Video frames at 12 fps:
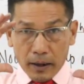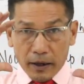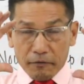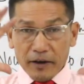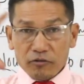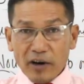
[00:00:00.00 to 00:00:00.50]

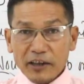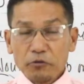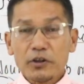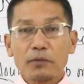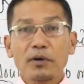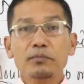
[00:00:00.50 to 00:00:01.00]
if I try to
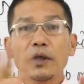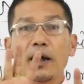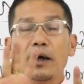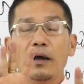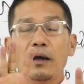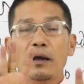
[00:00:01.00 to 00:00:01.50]
sum up the
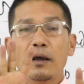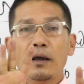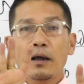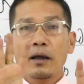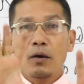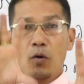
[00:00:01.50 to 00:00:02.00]

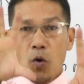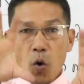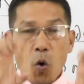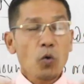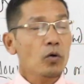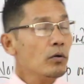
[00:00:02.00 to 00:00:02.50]

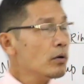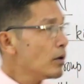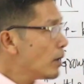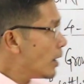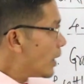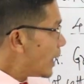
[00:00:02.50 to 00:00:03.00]
whole
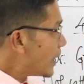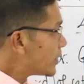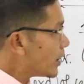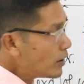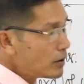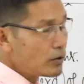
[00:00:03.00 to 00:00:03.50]

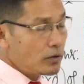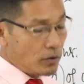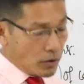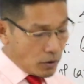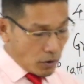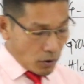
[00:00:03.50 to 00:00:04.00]
lesson
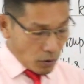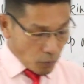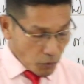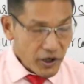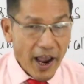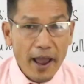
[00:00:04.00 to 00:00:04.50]

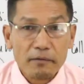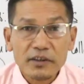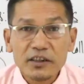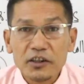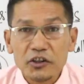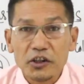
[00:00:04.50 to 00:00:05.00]
which I have
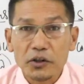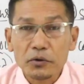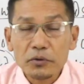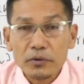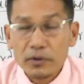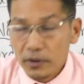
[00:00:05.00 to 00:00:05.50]
been teaching you
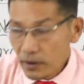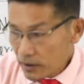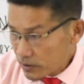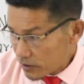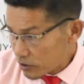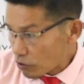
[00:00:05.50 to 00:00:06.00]

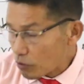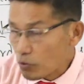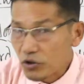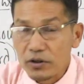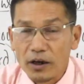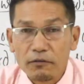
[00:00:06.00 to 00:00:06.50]
since
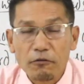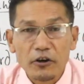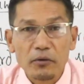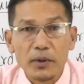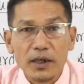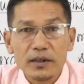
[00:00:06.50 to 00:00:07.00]
almost
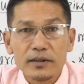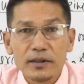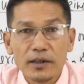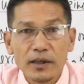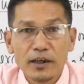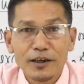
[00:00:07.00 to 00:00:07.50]
40 minutes
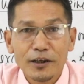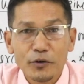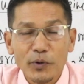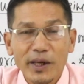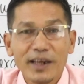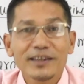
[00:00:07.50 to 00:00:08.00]

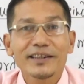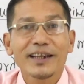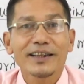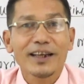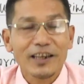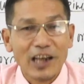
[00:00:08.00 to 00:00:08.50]
we can say
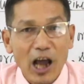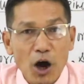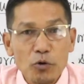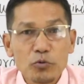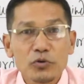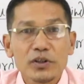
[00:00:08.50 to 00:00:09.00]
that
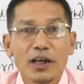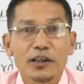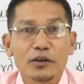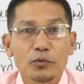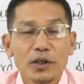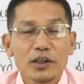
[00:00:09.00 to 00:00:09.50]
nouns are
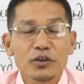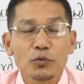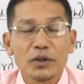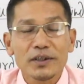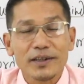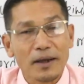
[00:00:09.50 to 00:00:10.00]
the words
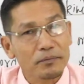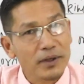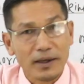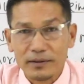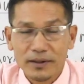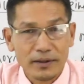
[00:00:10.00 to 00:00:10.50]
which name
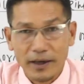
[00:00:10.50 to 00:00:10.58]
things